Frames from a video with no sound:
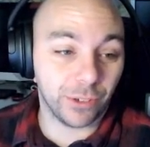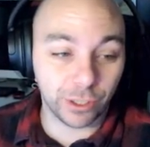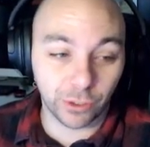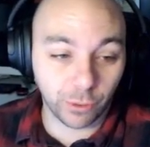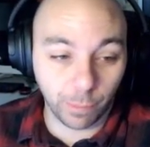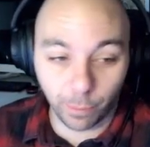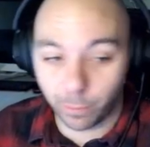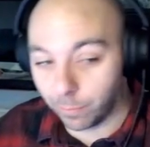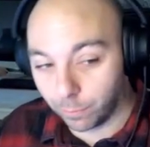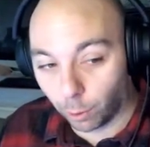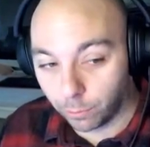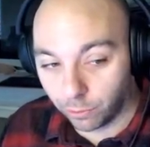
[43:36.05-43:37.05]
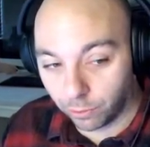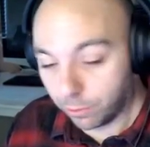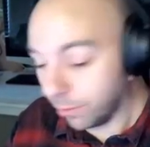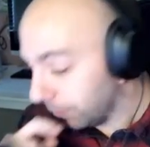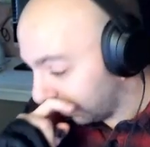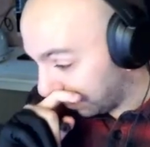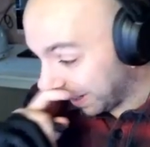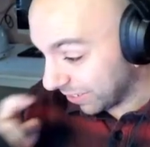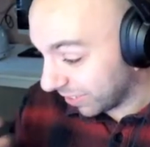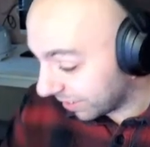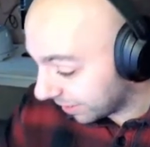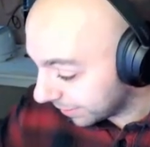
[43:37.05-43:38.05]
I just come up with nonsense,
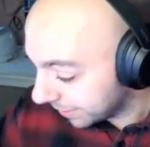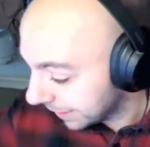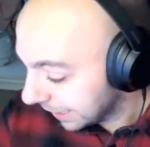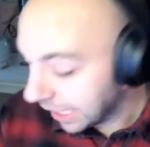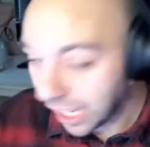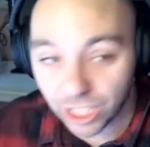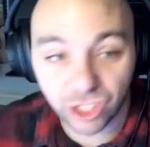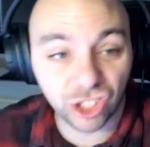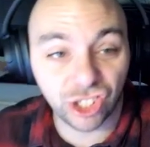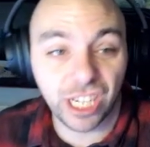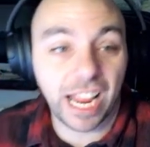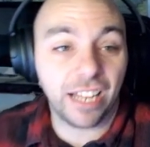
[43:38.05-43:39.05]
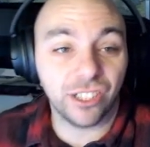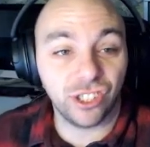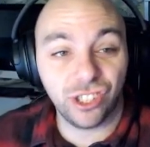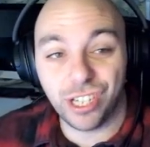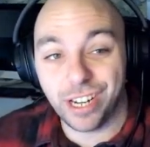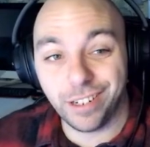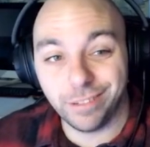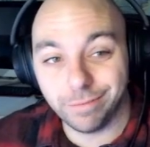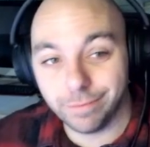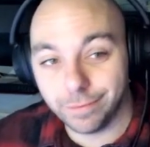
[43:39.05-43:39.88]
basically. I just chat shit.